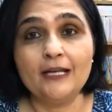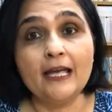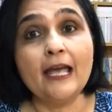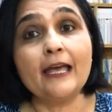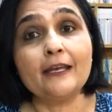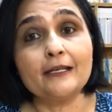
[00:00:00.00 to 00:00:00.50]

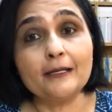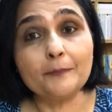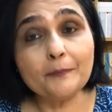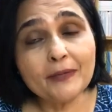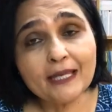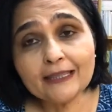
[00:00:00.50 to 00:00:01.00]
And a
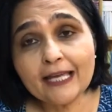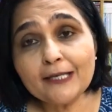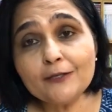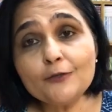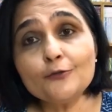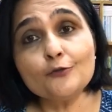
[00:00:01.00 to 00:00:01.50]
big
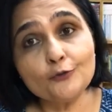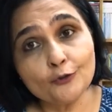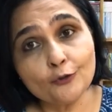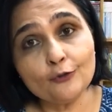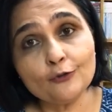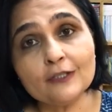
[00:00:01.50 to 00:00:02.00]
thank you to
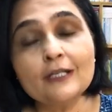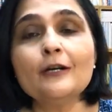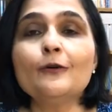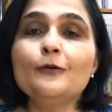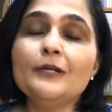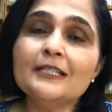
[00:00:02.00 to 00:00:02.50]
those
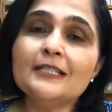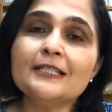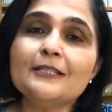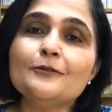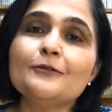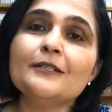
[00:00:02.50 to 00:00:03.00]
who listen
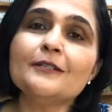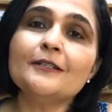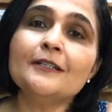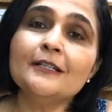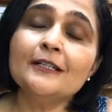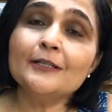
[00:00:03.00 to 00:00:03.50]
to the
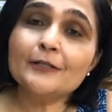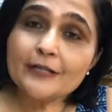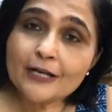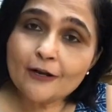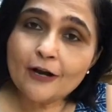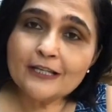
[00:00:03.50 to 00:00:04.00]

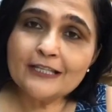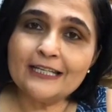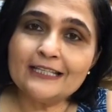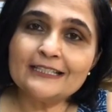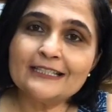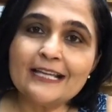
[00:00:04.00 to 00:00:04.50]

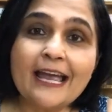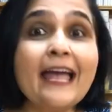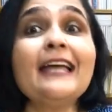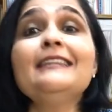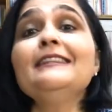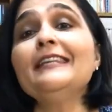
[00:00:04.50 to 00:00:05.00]
recordings
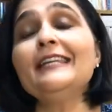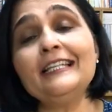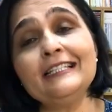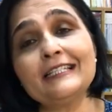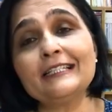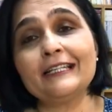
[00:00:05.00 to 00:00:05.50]
and the
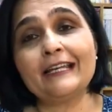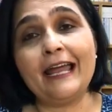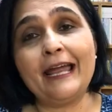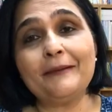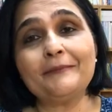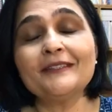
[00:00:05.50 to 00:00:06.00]
Instagram.
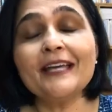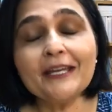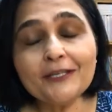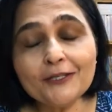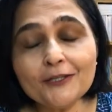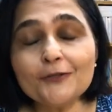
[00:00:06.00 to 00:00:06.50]

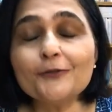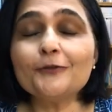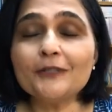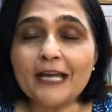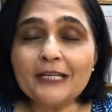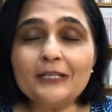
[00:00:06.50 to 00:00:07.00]
Thank
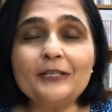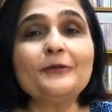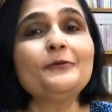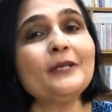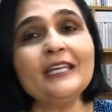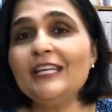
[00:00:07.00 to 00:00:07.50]
you,
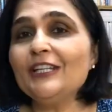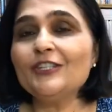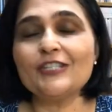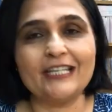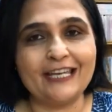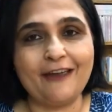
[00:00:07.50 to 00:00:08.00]
each
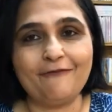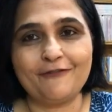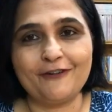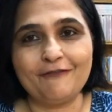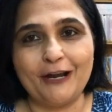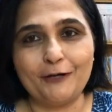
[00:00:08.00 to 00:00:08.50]
and every
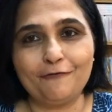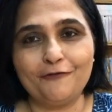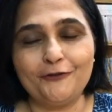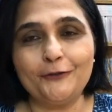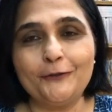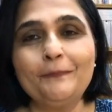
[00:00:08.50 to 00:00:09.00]
one of
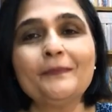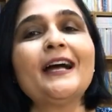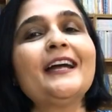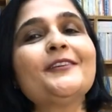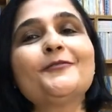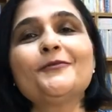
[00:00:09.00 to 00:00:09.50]
you. I
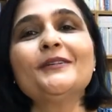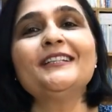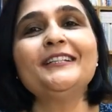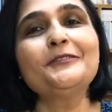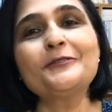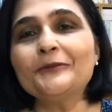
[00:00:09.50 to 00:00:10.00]
really
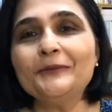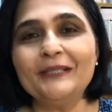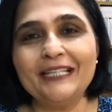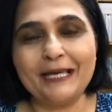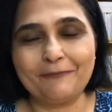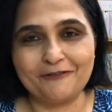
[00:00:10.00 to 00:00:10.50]
truly
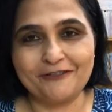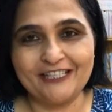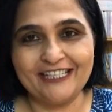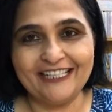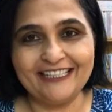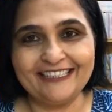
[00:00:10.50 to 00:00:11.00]

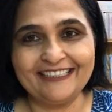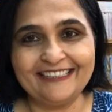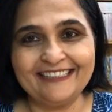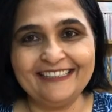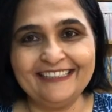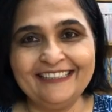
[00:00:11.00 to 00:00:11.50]
appreciate
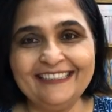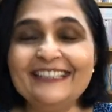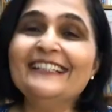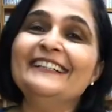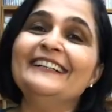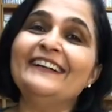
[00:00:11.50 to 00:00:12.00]

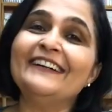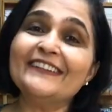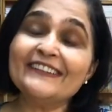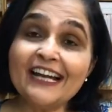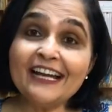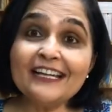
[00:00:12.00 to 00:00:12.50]
it.
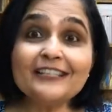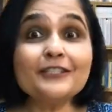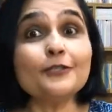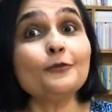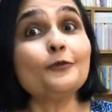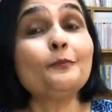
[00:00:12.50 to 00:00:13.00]
Alright, so
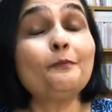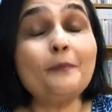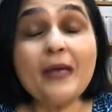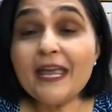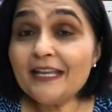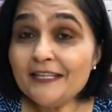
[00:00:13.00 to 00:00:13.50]

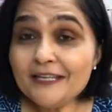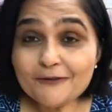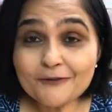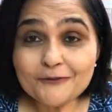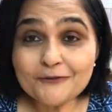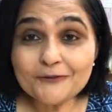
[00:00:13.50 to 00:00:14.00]
big
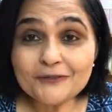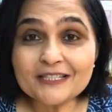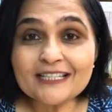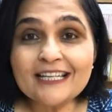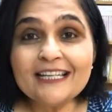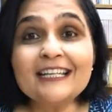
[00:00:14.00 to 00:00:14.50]
news.
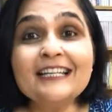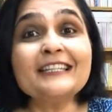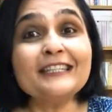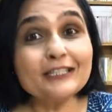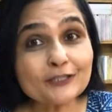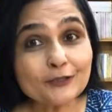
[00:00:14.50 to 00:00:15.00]
The
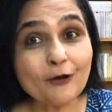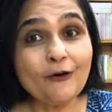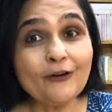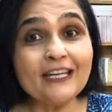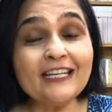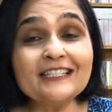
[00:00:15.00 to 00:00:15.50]

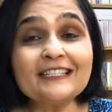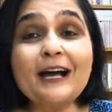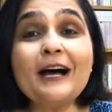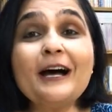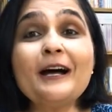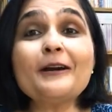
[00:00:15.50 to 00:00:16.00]
stories
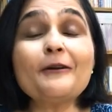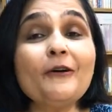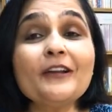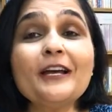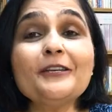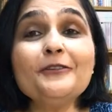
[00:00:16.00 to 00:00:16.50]
are on
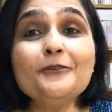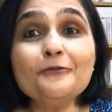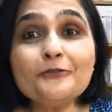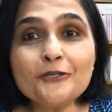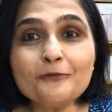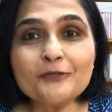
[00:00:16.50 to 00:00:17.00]
our
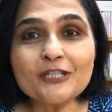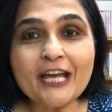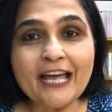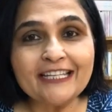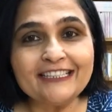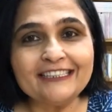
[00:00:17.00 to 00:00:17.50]
YouTube
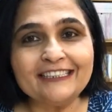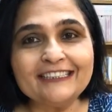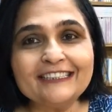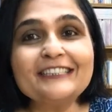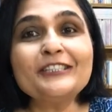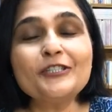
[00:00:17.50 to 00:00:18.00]
channel,
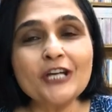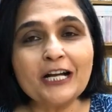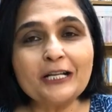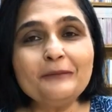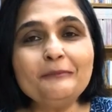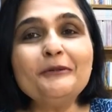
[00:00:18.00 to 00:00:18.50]

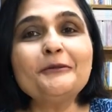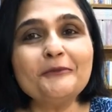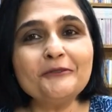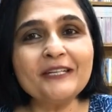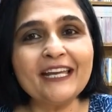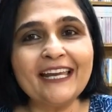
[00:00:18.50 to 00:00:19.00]
Jungle Book
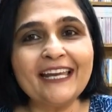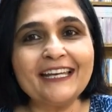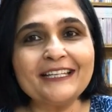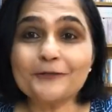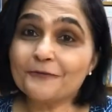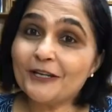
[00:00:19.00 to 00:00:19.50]
Pune.
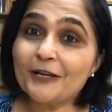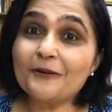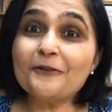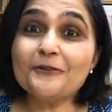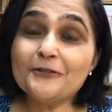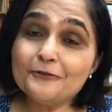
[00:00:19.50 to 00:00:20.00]
So we are
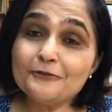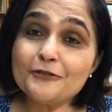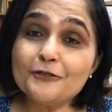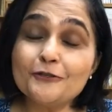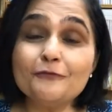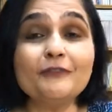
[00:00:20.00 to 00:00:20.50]
on
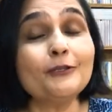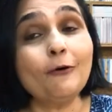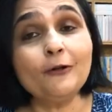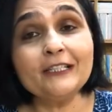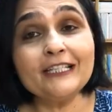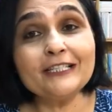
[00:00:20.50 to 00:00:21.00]
YouTube with all
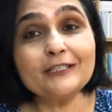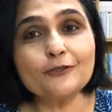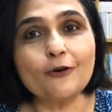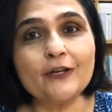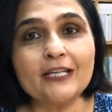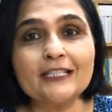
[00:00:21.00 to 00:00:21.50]
these
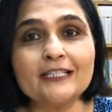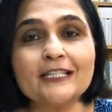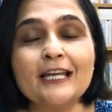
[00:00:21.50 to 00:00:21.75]
stories.